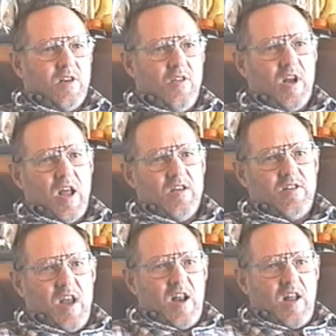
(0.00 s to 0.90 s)
So then I
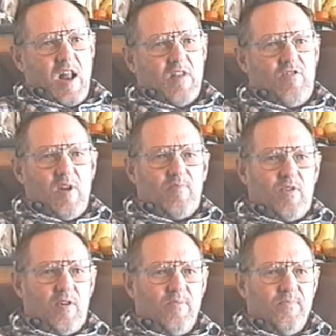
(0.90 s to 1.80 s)
stayed on that ship
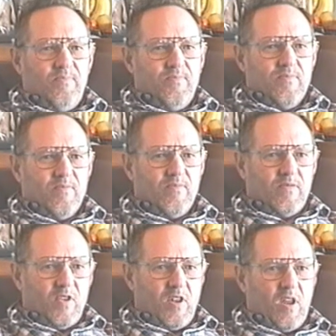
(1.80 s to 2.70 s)
for a
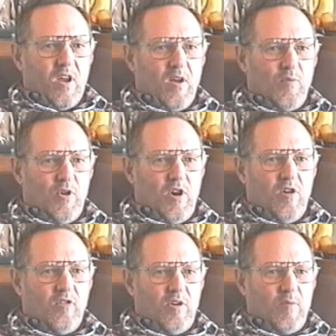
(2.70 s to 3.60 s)
couple of
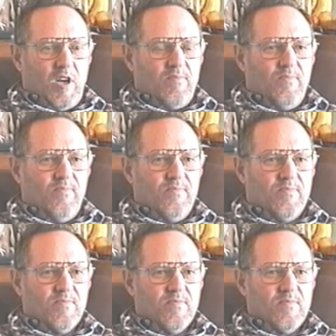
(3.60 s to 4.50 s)
years, and
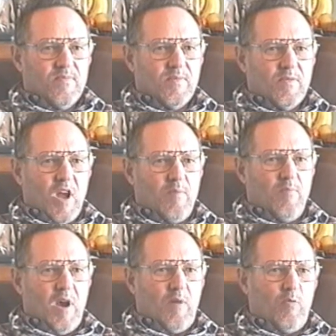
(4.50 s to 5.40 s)

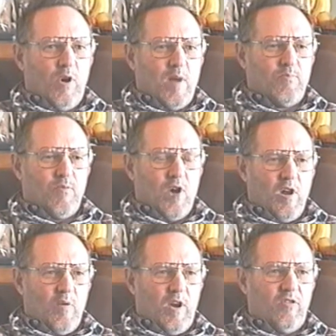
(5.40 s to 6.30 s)
I went up
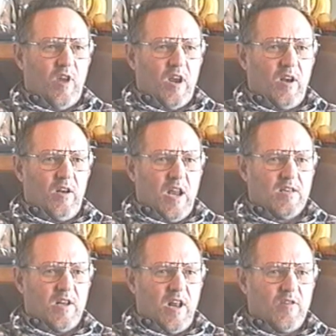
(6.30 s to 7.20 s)
all the way to second
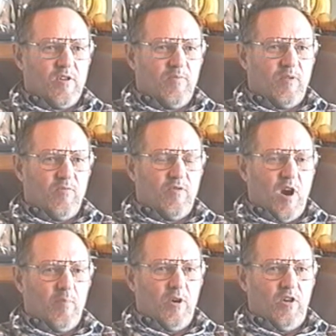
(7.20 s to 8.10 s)
class on that ship, from
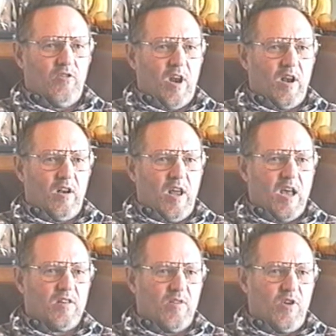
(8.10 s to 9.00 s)
fireman to second class.